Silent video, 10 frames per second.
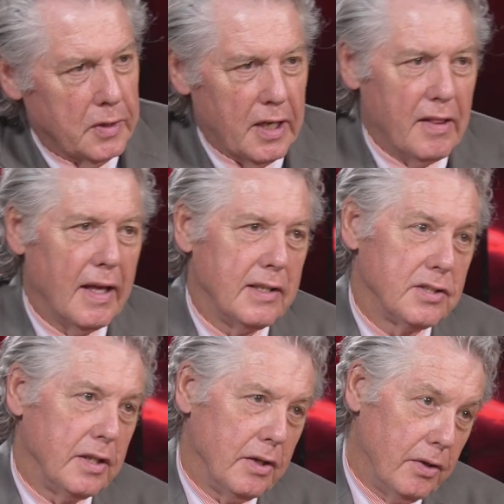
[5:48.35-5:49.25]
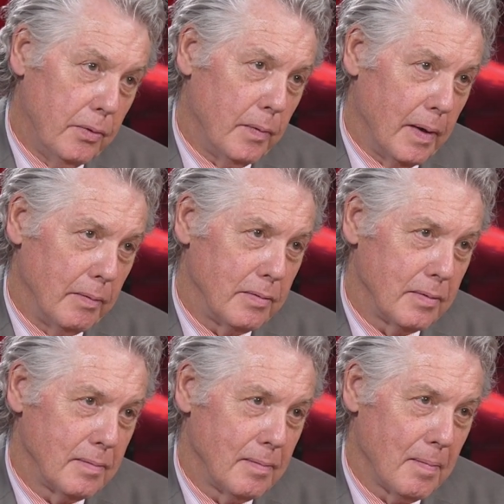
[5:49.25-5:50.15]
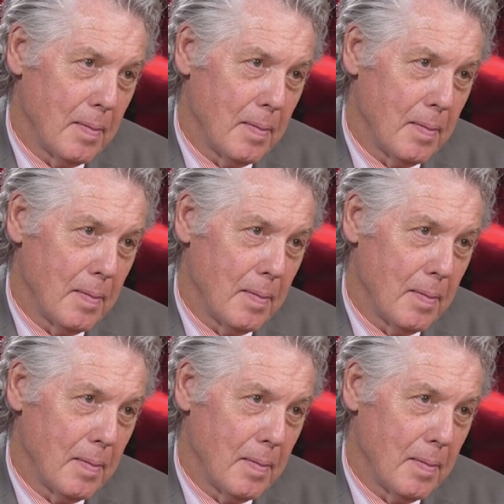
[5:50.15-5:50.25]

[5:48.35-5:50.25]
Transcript: or did they seek you out?